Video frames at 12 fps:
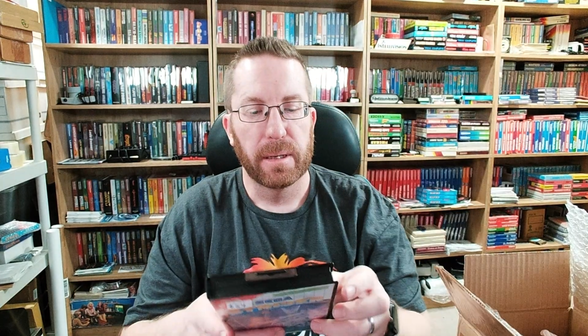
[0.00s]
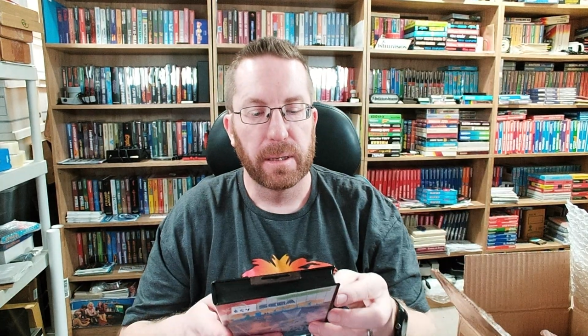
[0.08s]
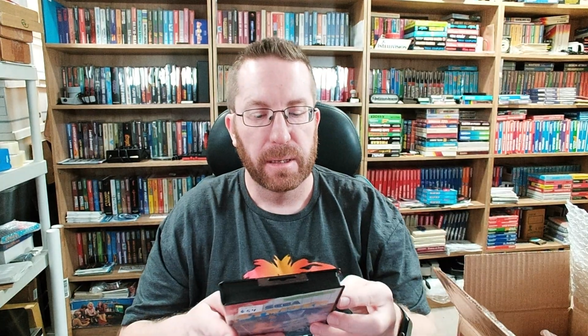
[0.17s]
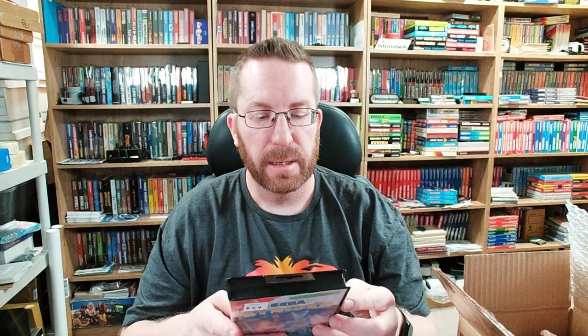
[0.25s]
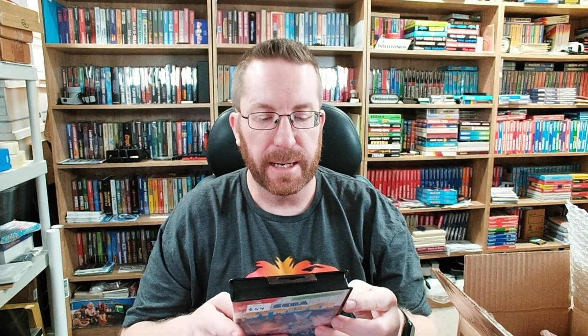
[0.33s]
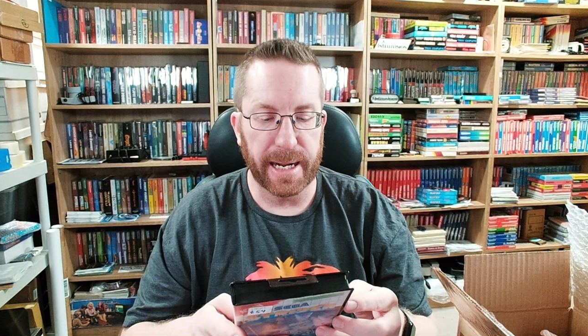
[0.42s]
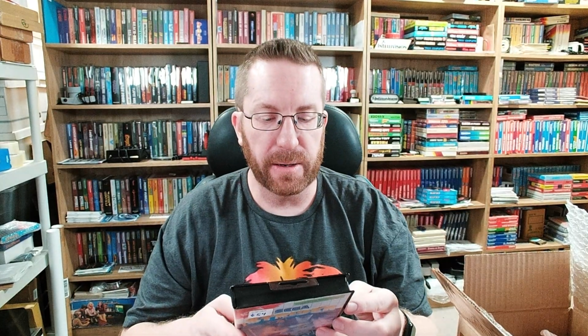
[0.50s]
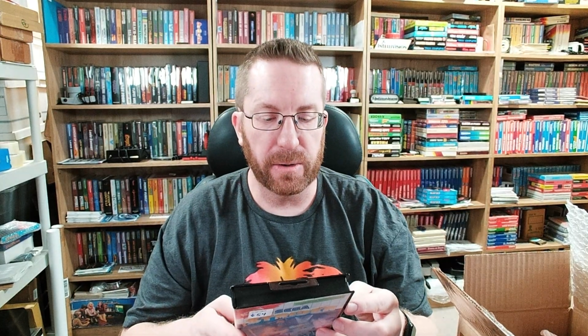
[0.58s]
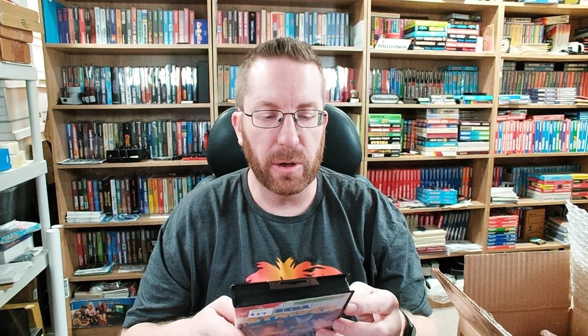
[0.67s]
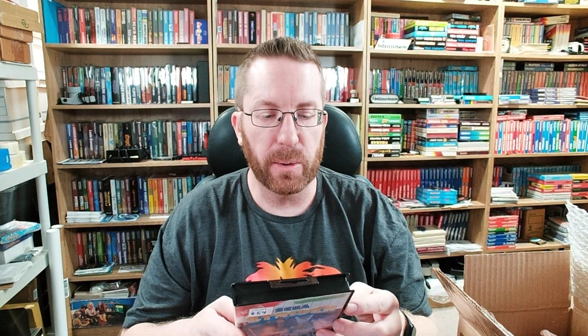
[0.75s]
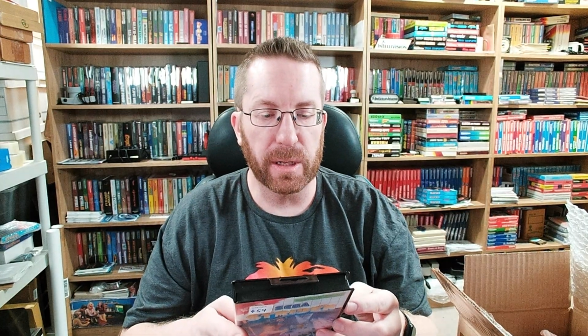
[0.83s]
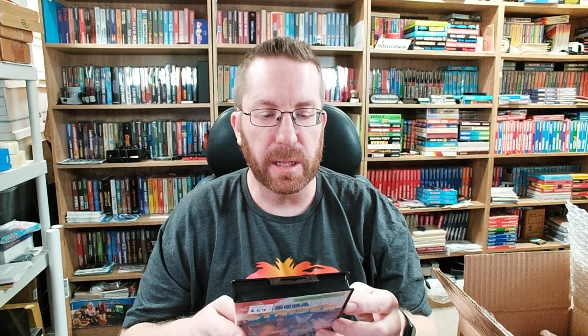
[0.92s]
And I don't
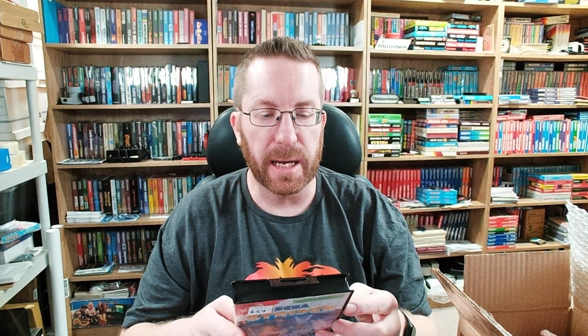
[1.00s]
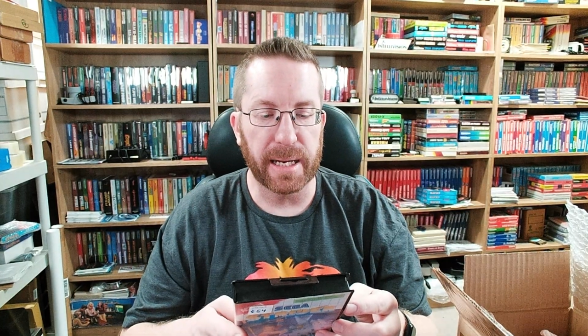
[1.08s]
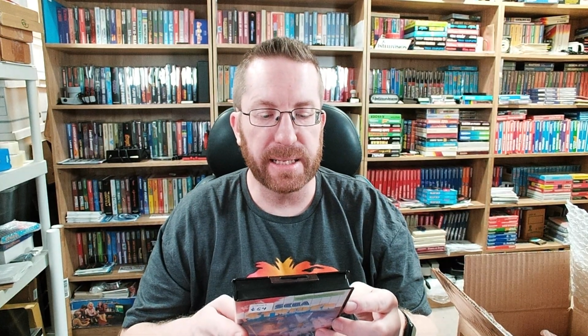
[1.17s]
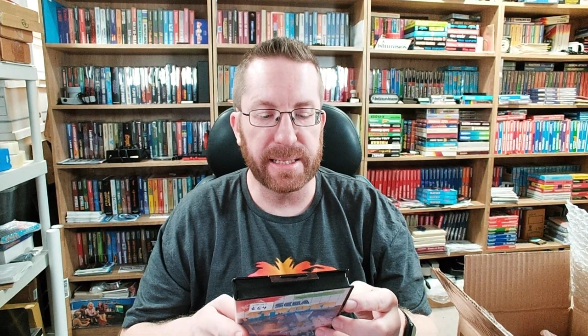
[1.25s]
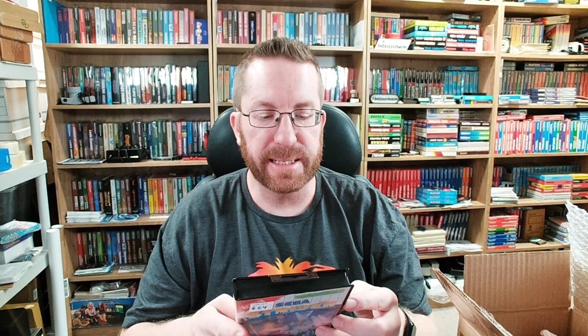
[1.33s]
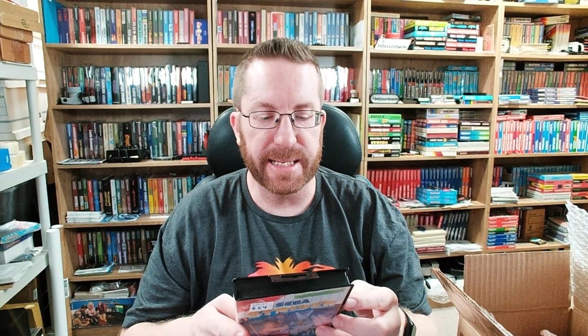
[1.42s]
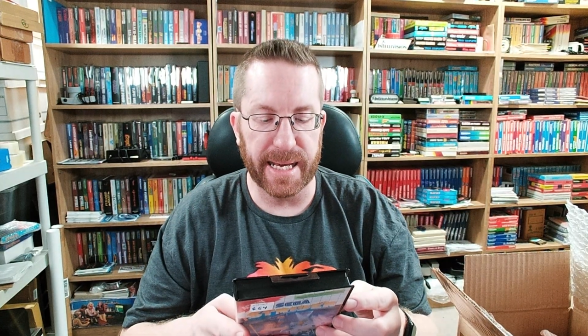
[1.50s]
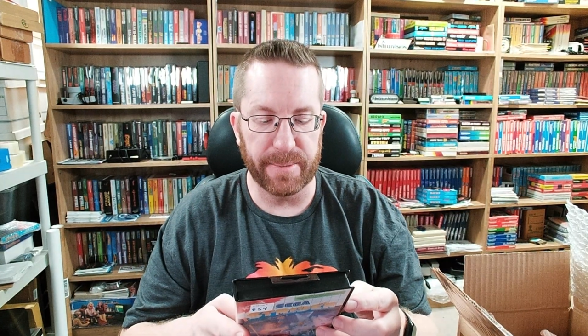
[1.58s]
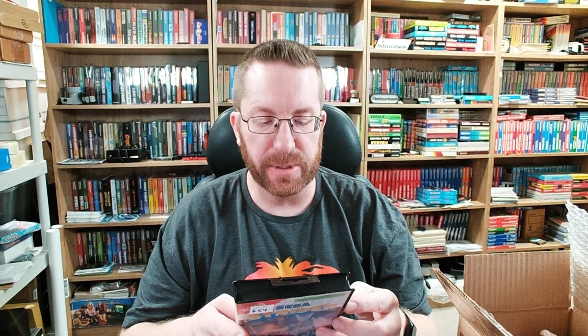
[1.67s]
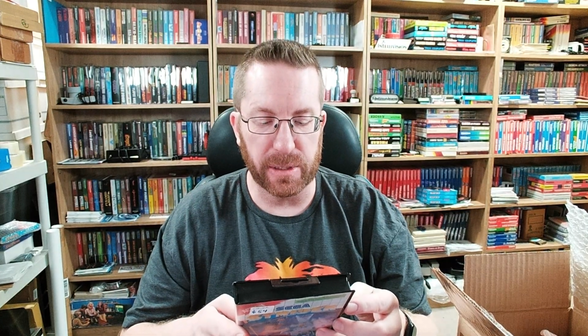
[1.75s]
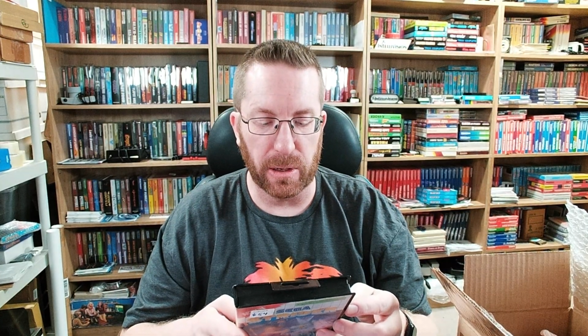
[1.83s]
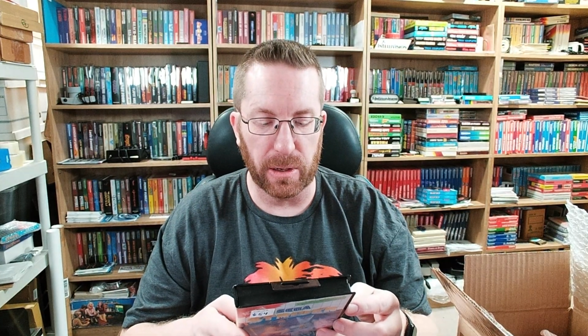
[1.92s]
know what a lot of these
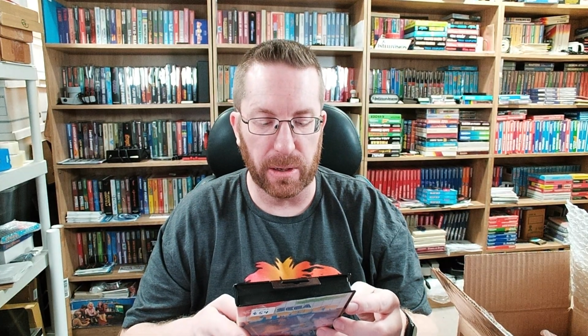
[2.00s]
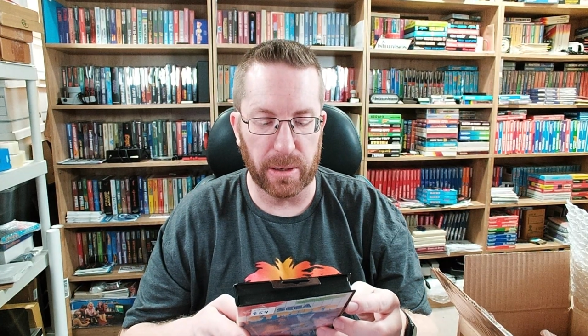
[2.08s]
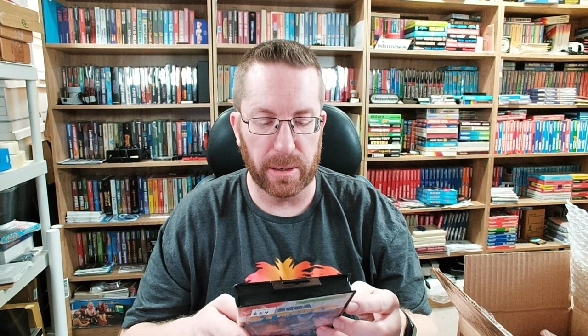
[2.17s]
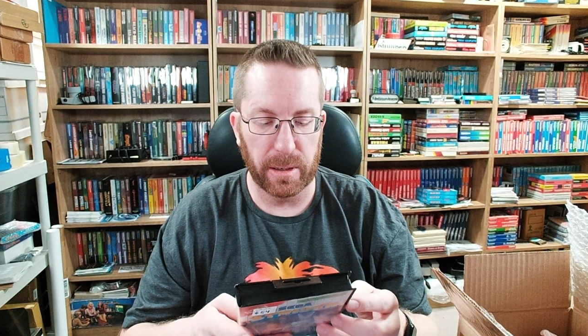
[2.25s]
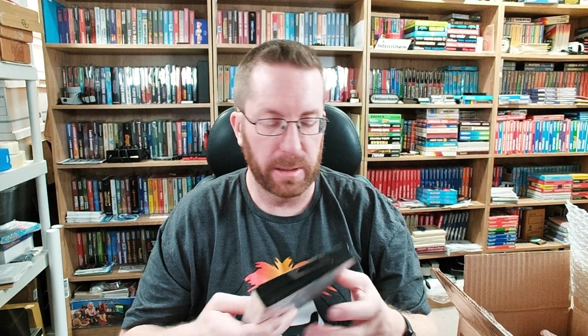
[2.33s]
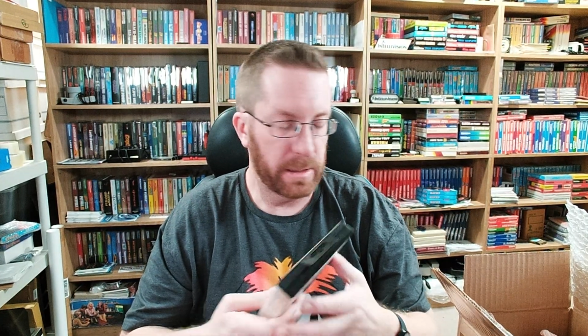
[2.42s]
games are,